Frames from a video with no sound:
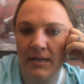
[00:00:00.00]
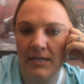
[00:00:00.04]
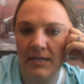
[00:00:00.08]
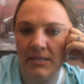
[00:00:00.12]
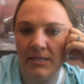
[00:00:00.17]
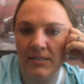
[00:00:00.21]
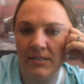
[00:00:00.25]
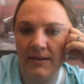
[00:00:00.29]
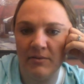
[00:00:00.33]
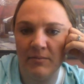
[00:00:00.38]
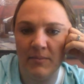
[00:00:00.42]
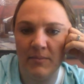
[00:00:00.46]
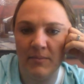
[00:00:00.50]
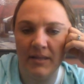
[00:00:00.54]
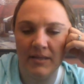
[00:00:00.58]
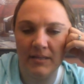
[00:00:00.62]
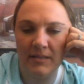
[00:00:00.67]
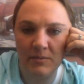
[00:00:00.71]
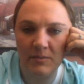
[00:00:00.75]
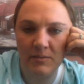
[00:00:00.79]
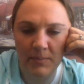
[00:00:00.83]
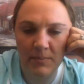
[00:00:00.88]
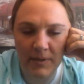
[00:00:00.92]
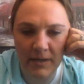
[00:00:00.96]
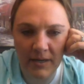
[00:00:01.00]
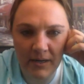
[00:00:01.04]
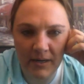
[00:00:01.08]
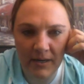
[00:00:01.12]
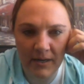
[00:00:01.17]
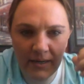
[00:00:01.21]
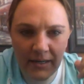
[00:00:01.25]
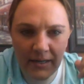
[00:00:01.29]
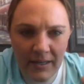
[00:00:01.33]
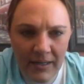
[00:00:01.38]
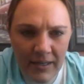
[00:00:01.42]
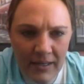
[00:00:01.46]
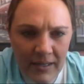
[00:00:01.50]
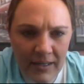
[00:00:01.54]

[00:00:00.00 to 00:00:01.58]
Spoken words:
I just have to make this bigger here.